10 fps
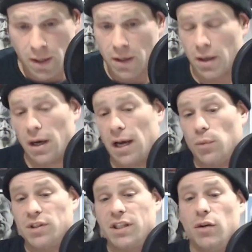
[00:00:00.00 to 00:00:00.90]
I
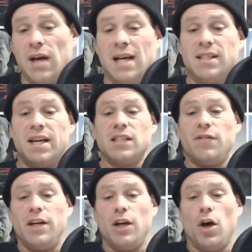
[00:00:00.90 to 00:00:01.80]
will see you guys in the next
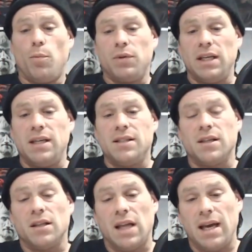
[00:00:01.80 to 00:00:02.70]
video.
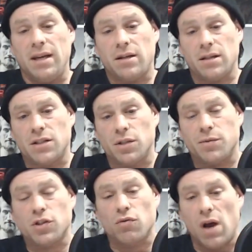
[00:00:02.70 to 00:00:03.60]
Please like,
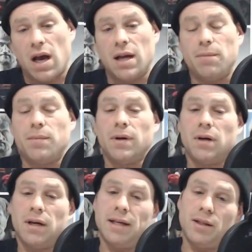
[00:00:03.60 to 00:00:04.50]
subscribe,
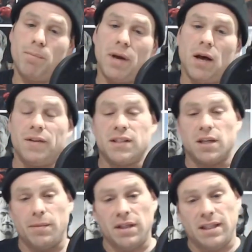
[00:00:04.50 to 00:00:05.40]
hit the bell. There's
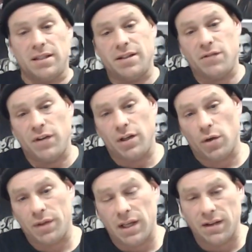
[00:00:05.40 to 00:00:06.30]
going to be a link to this
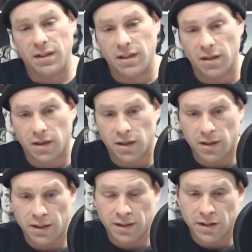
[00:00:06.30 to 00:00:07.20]
video in
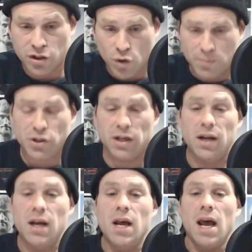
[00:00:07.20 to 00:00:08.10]
the
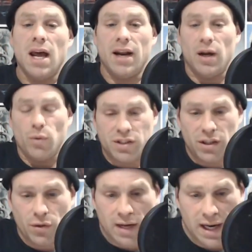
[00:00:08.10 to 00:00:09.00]
description. And I will
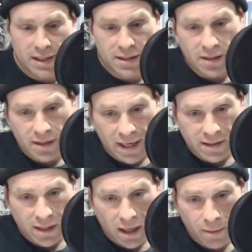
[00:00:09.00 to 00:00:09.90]
see you guys
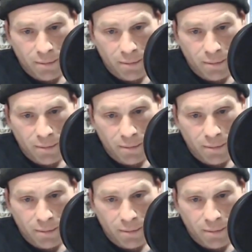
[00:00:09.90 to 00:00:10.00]
next time.